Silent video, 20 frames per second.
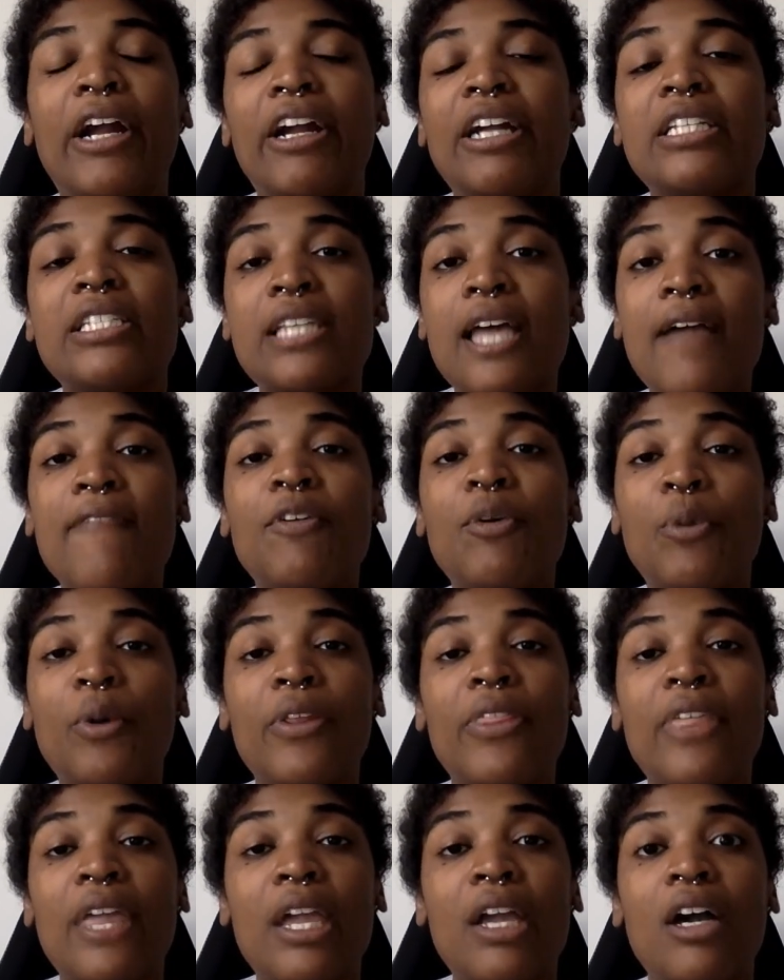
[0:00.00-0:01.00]
It's everywhere
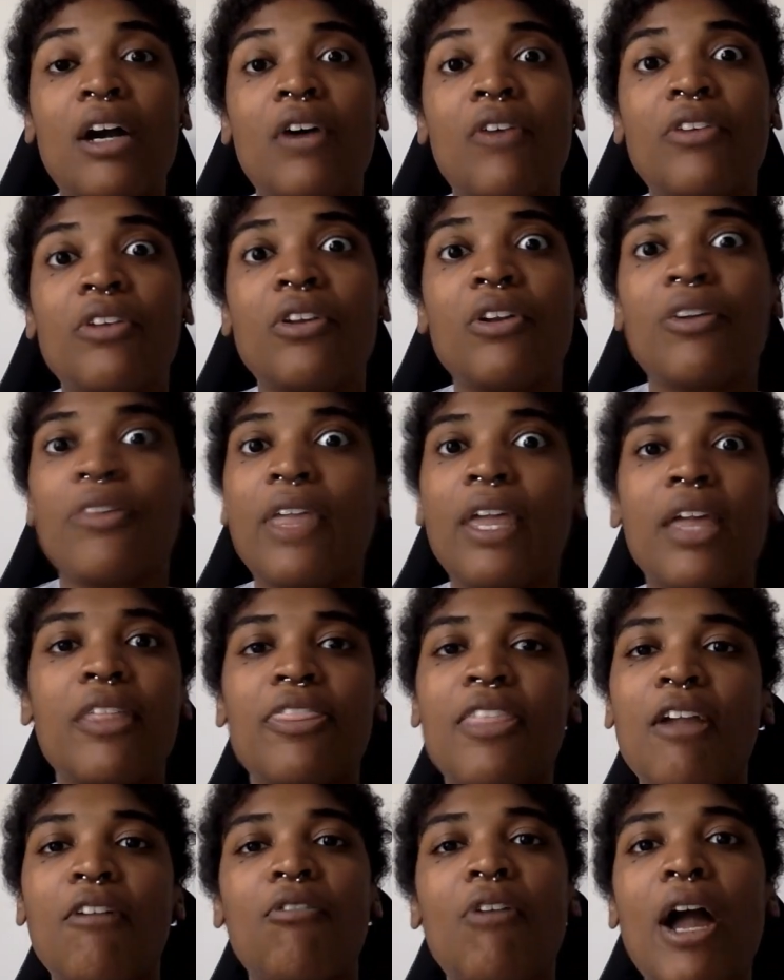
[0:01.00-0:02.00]
they go. You know,
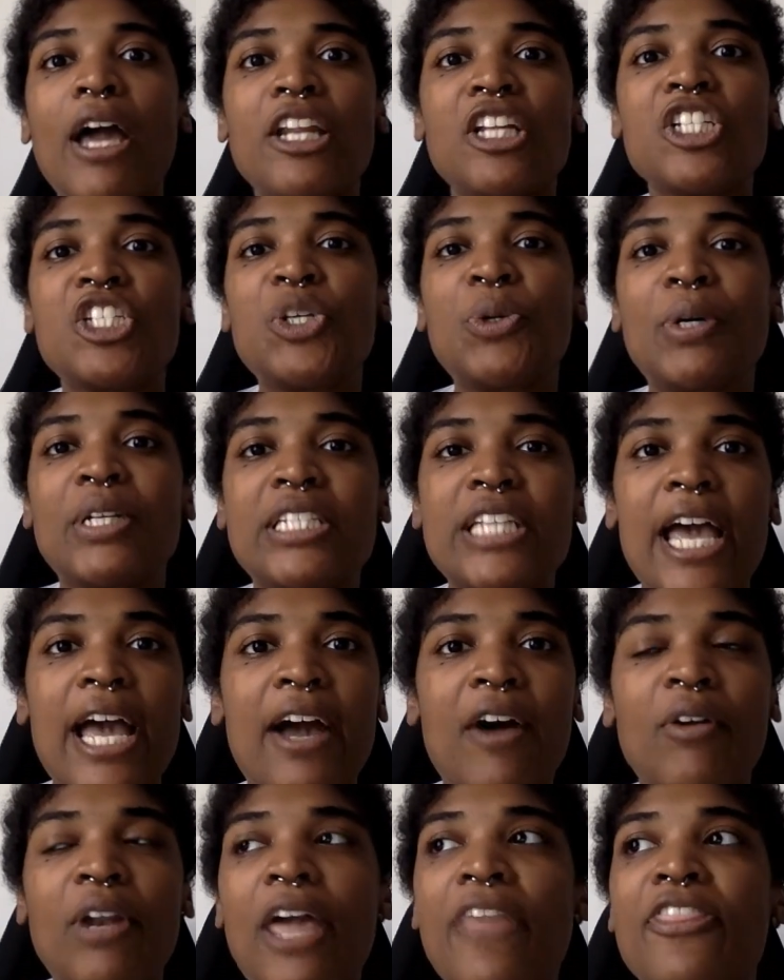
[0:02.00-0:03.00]
they ride into a
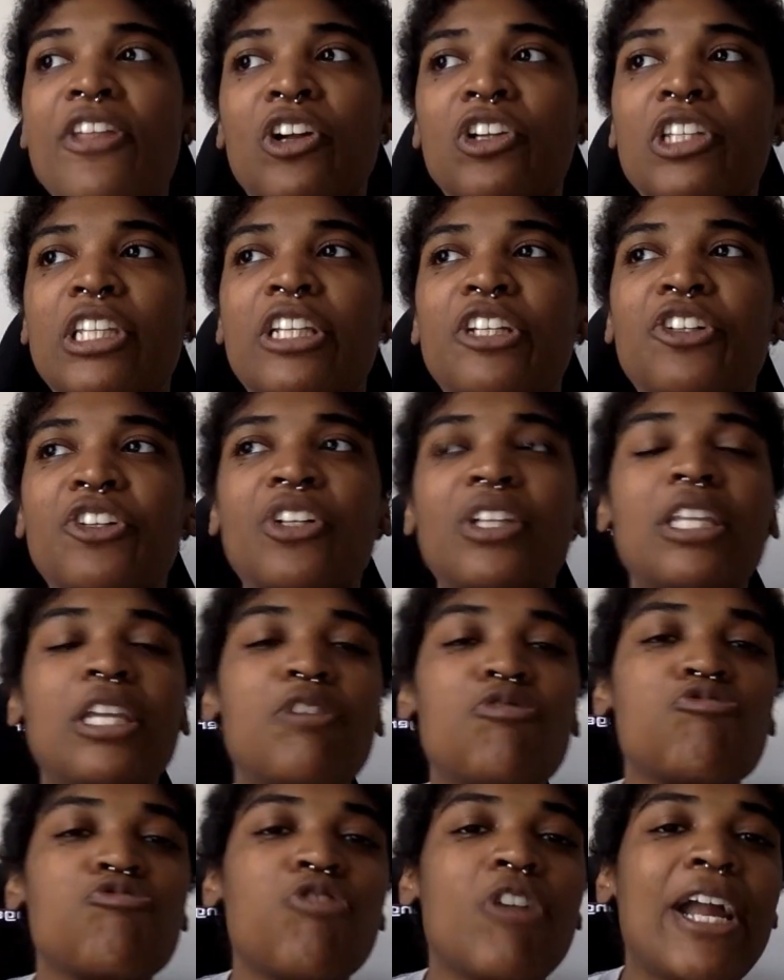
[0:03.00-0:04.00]
town and they're literally
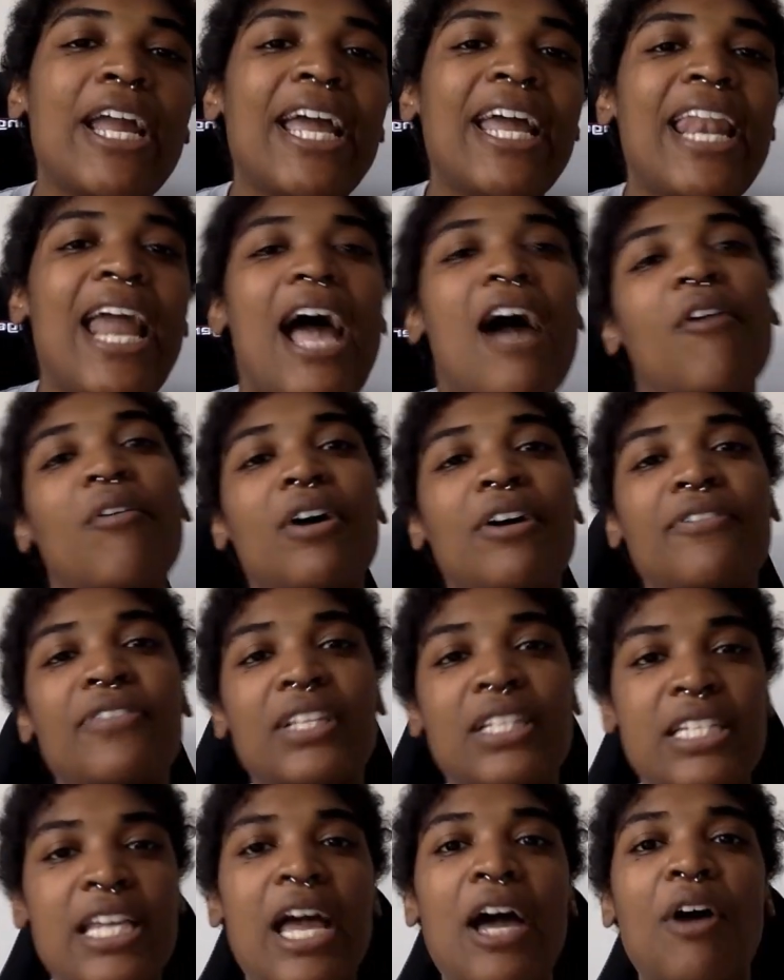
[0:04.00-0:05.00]
ran out of the
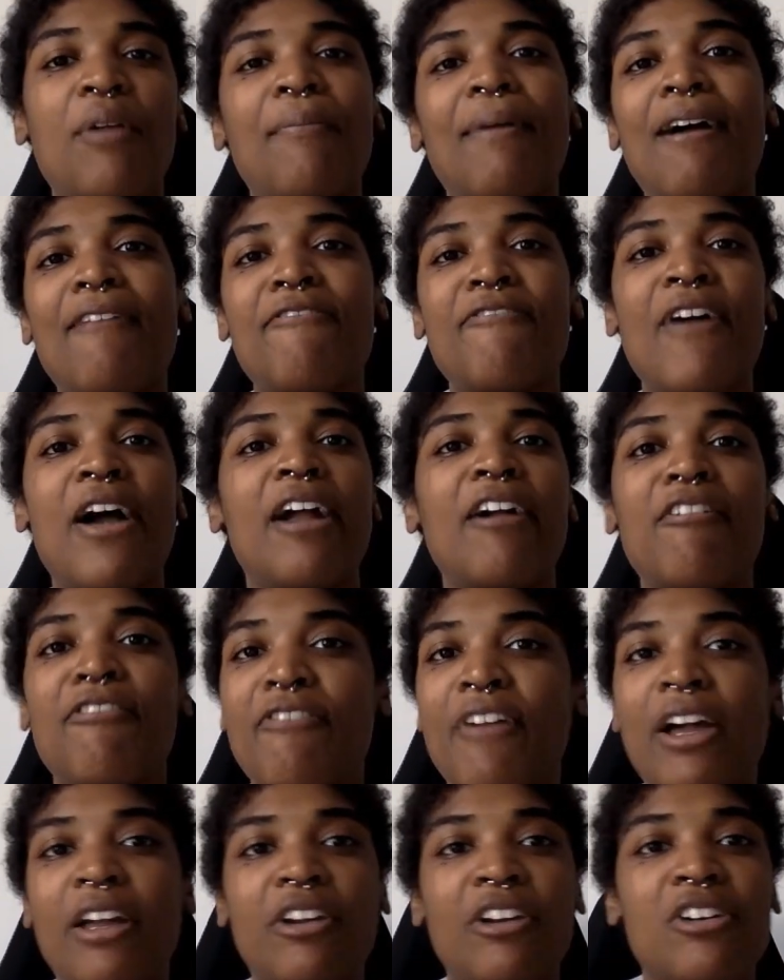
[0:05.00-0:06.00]
town by
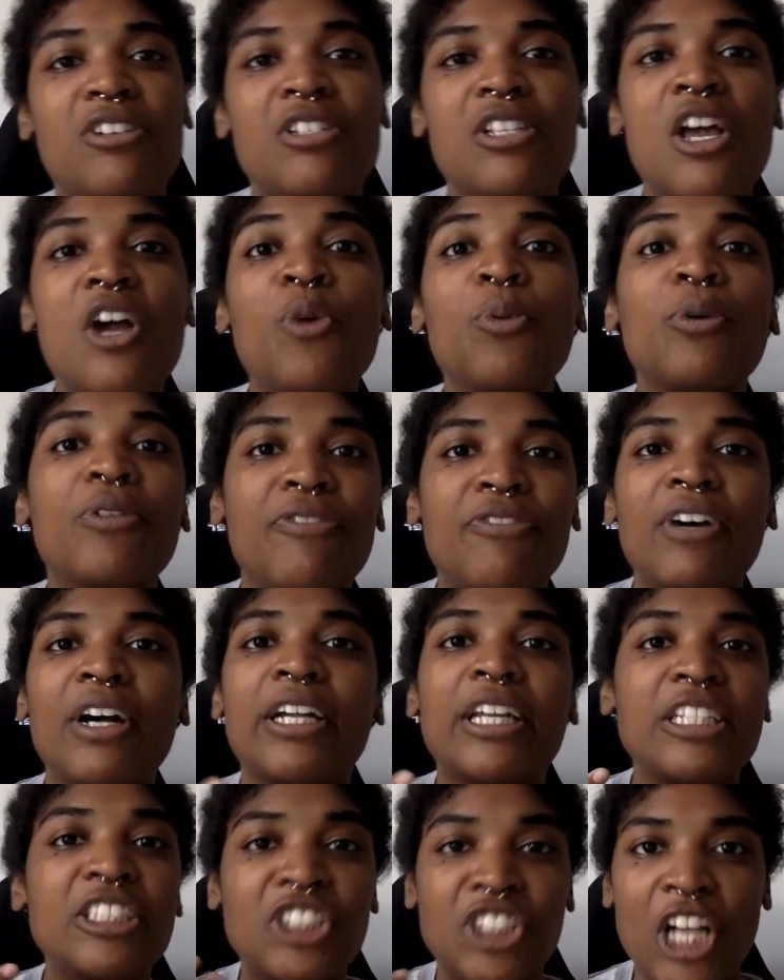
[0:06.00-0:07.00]
firefighters with
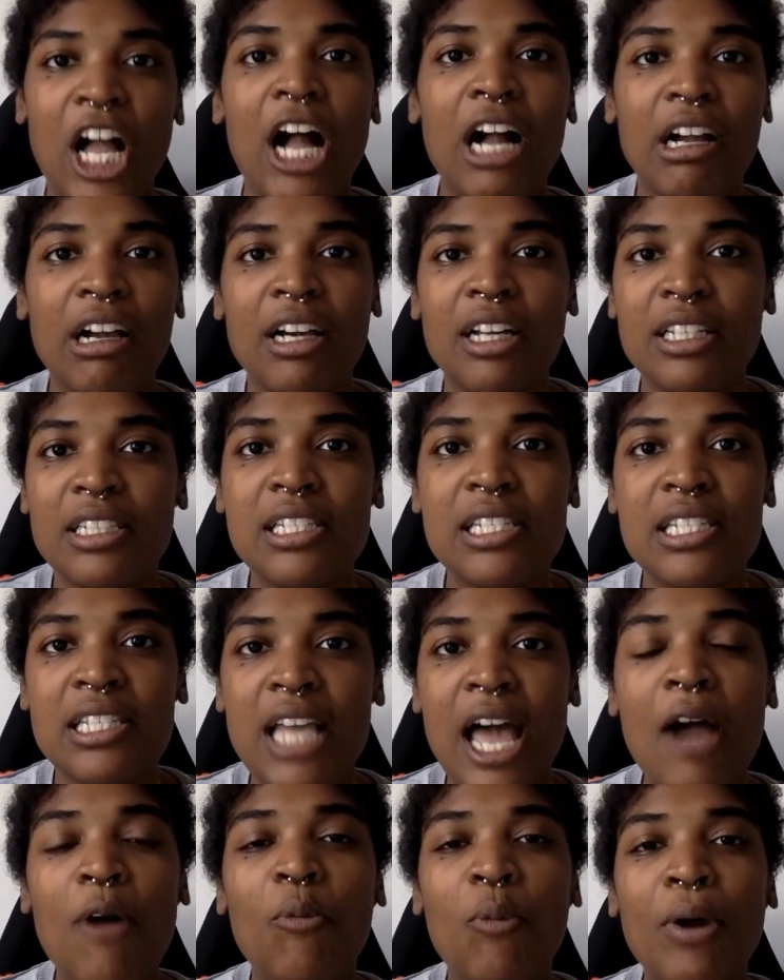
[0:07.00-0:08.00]
fucking shotguns
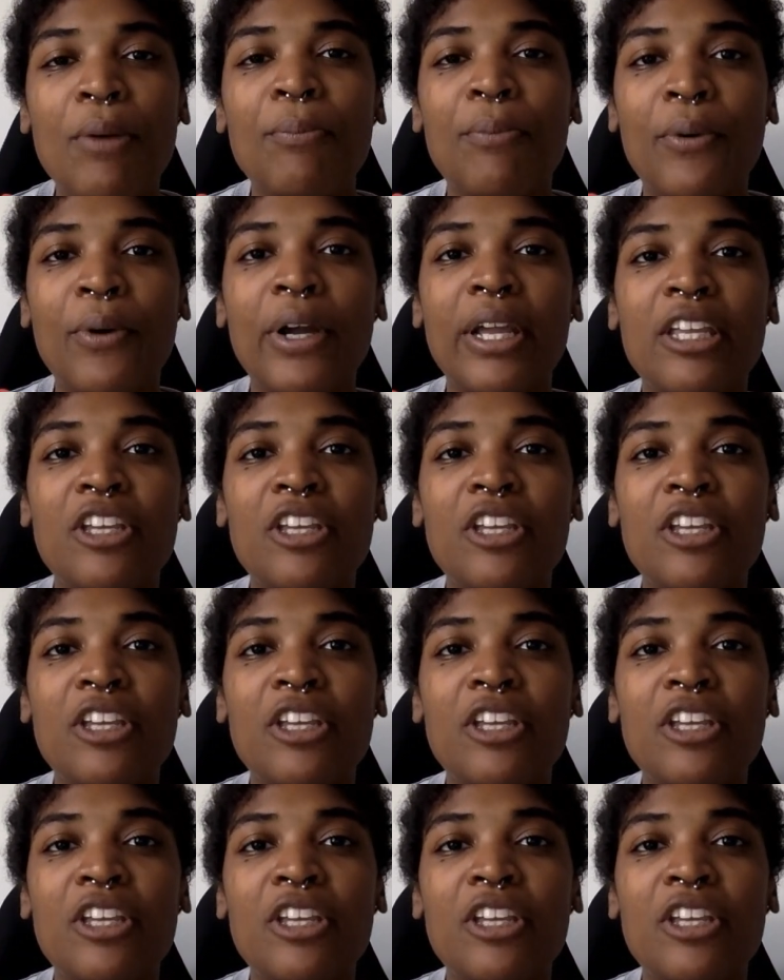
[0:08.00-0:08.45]
at one point.